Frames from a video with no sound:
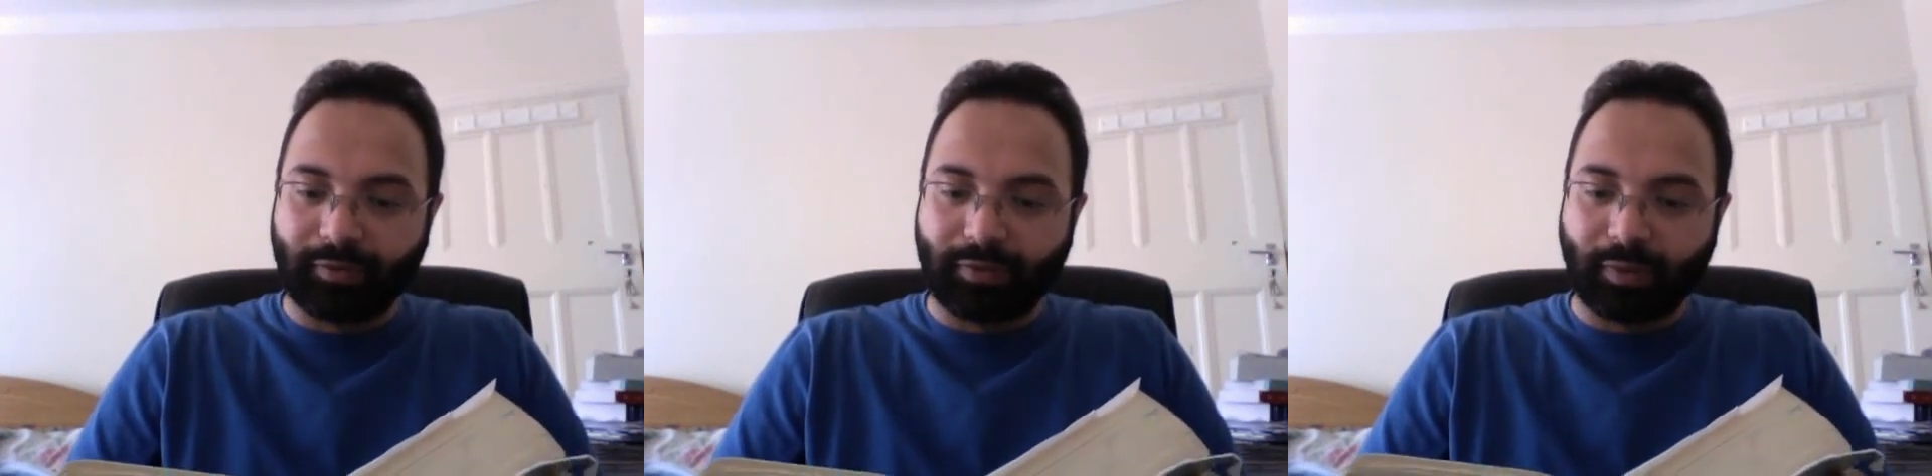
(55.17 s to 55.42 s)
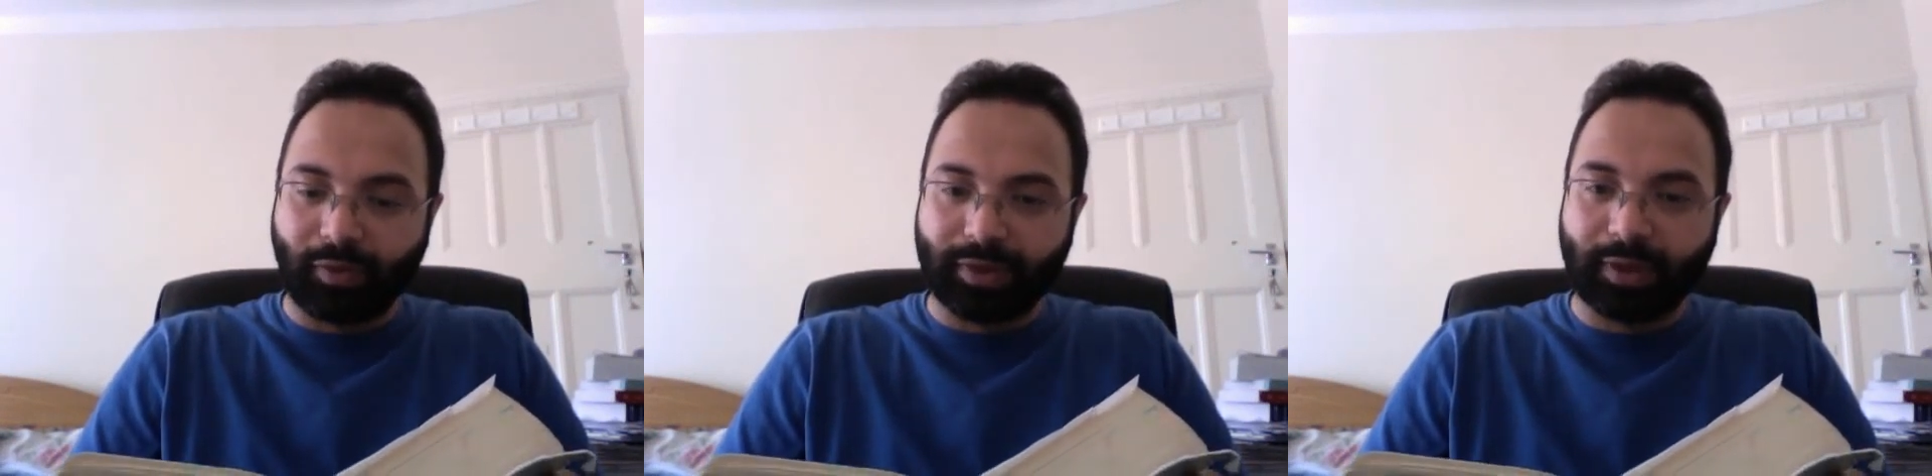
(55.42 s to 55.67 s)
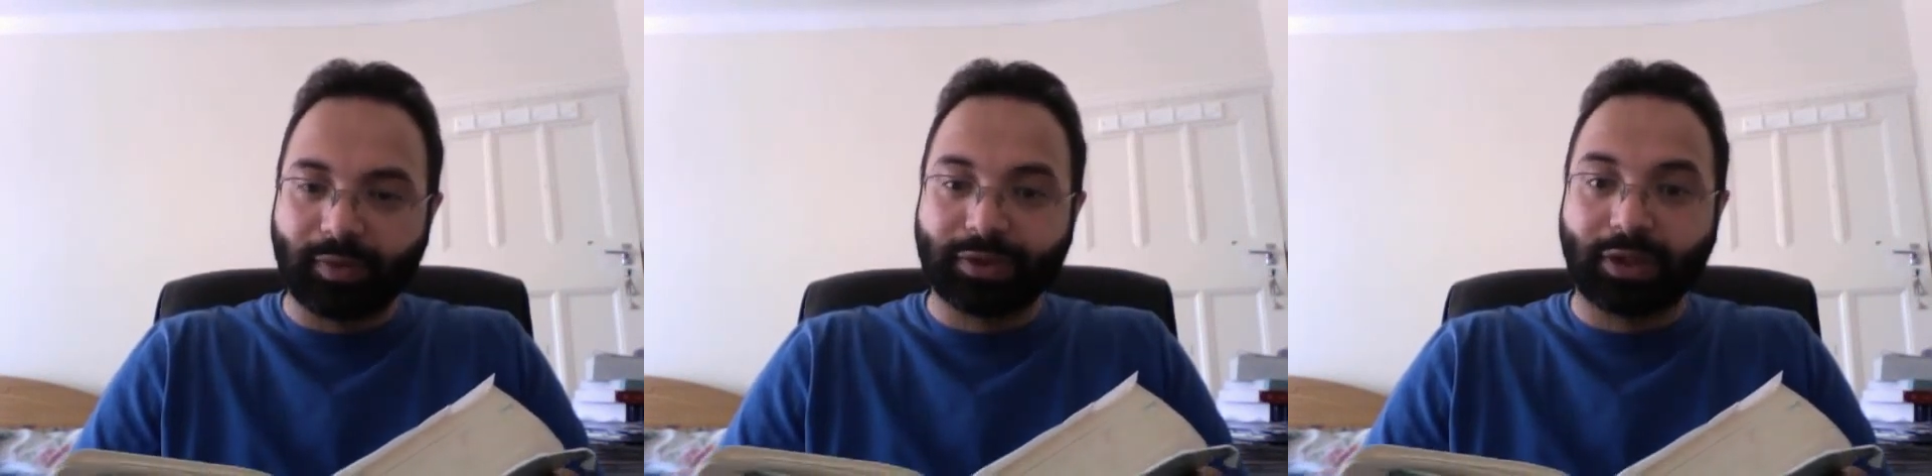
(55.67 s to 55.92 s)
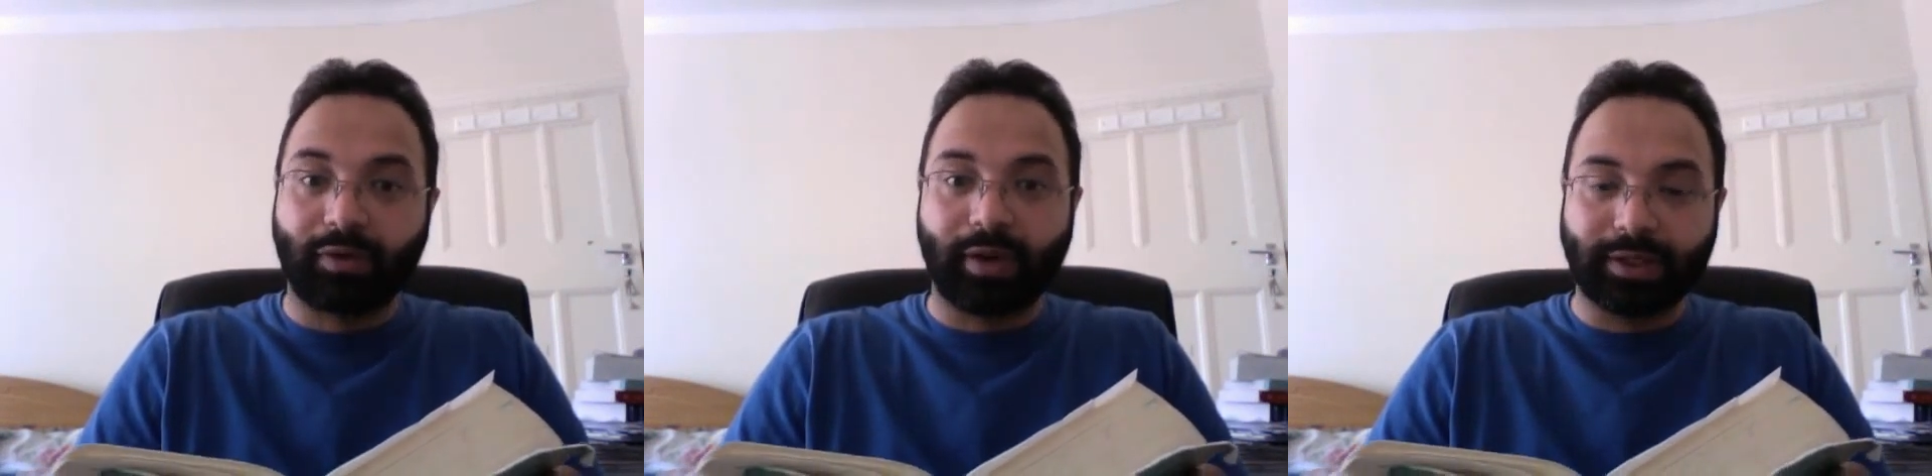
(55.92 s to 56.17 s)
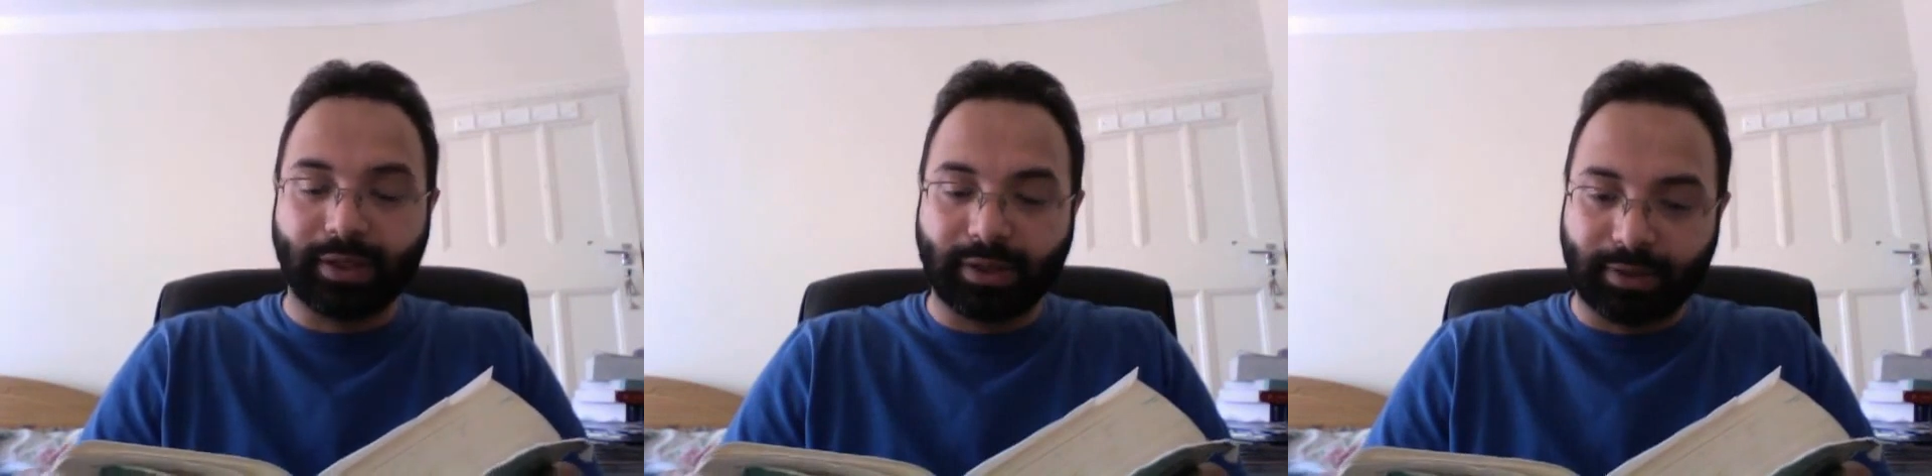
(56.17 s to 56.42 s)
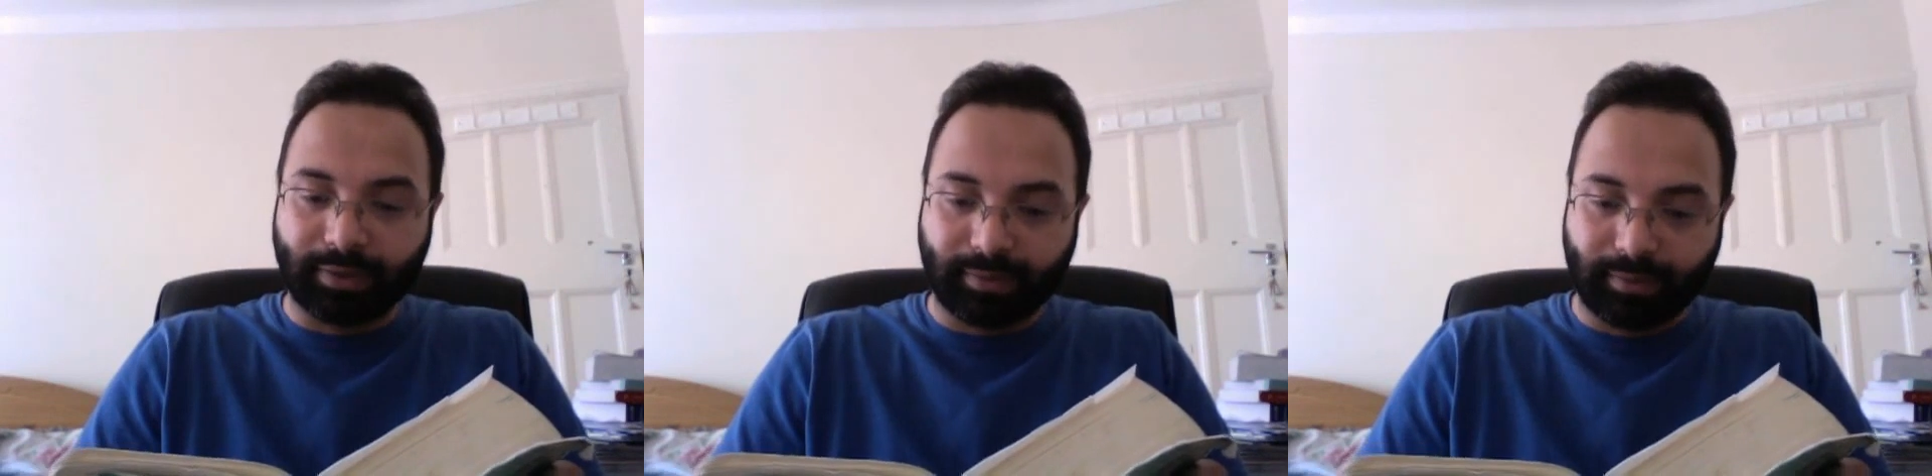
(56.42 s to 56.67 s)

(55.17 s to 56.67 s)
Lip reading: from what he was created.